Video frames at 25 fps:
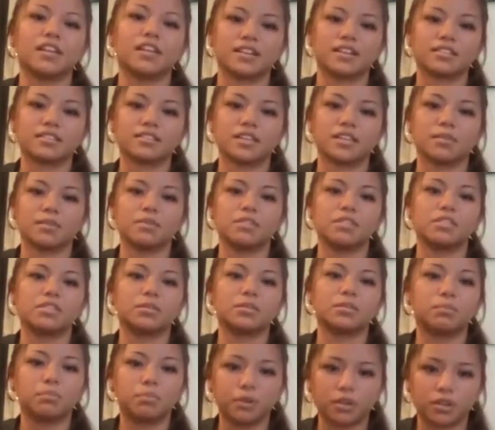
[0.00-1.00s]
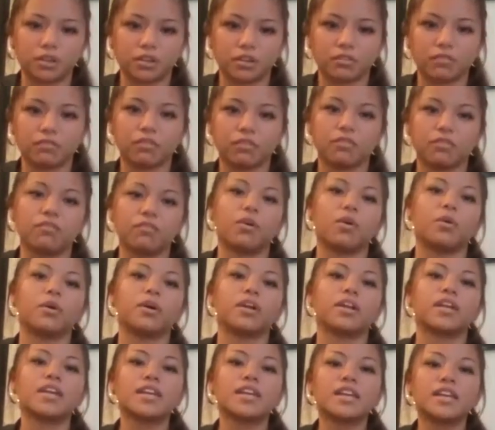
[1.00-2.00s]
the next step and to put your foot
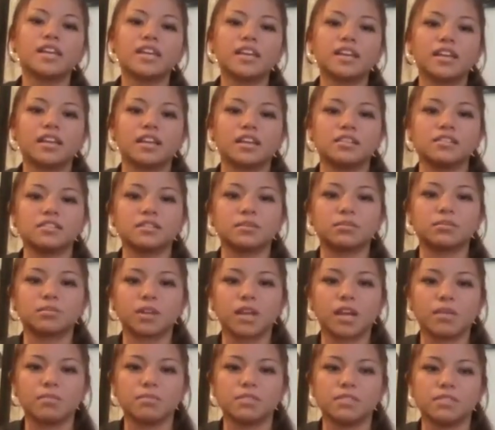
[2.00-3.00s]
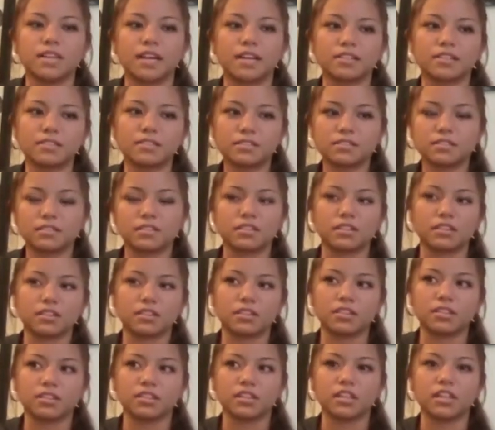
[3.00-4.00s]
forward. And sometimes that's
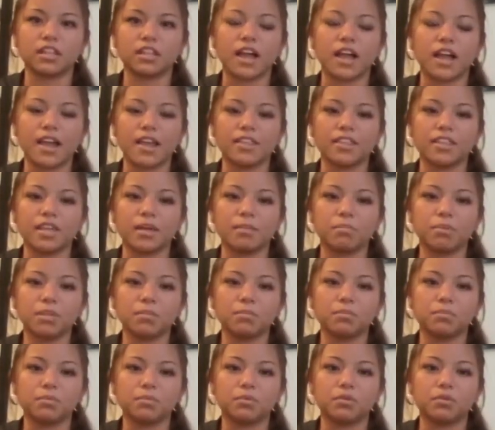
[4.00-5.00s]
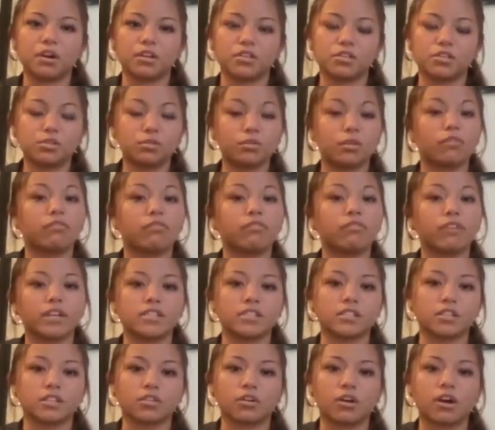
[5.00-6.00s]
the line that people are too
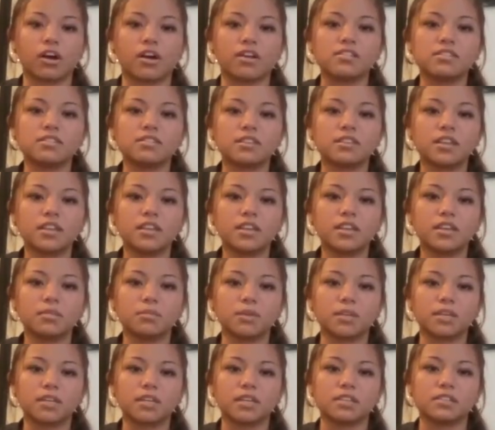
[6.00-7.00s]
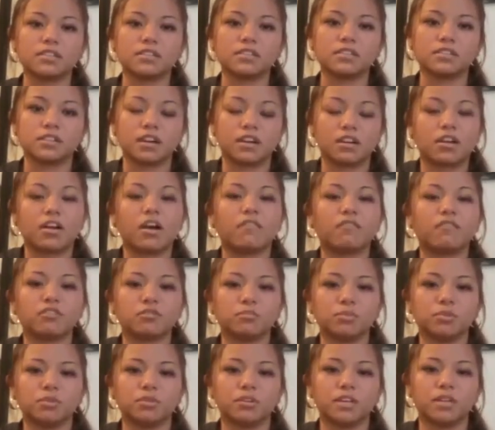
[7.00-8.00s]
afraid to cross because it's
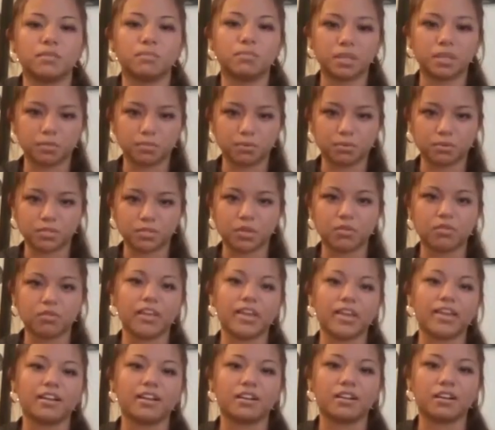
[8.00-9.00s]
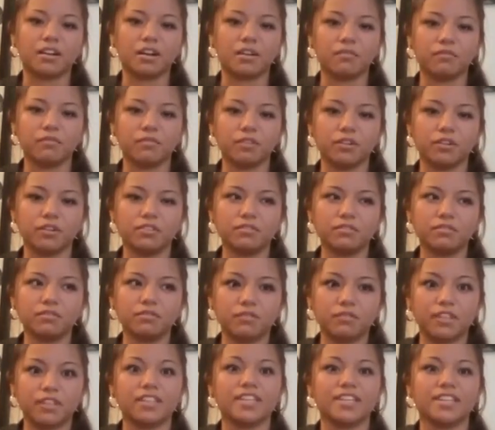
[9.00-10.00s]
uncomfortable and people don't like uncomfort
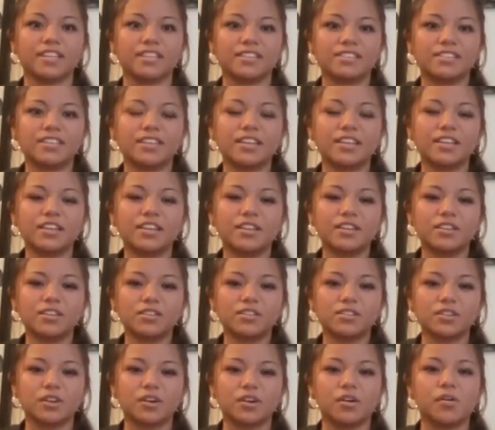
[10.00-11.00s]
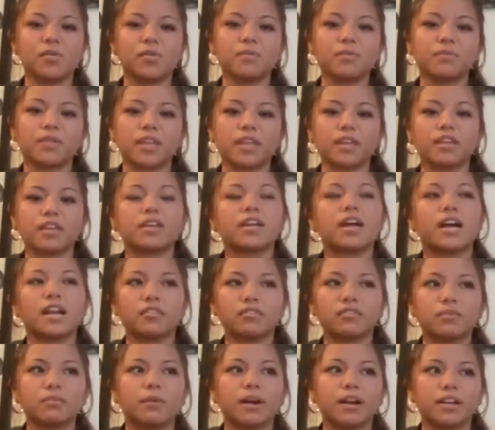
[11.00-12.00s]
feelings. So it
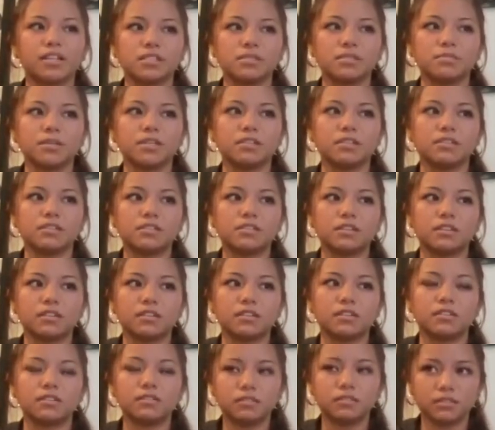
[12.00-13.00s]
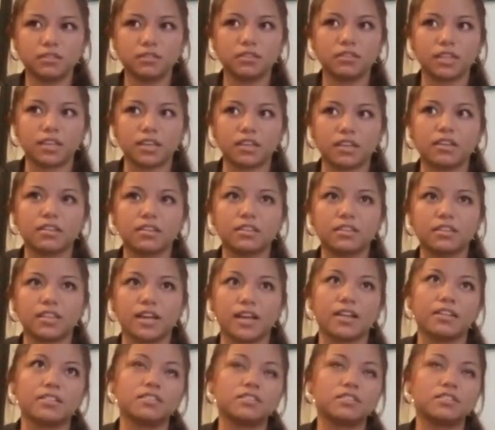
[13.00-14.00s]
kind of reminds me to think
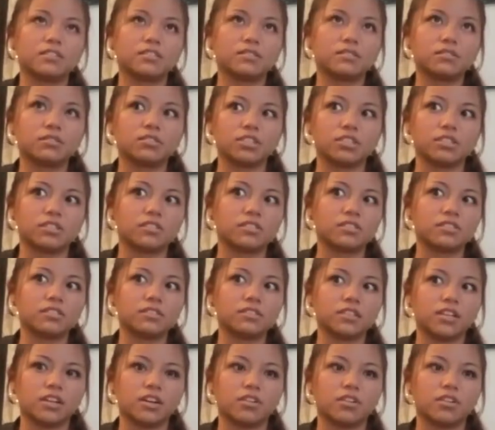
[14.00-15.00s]
that's just,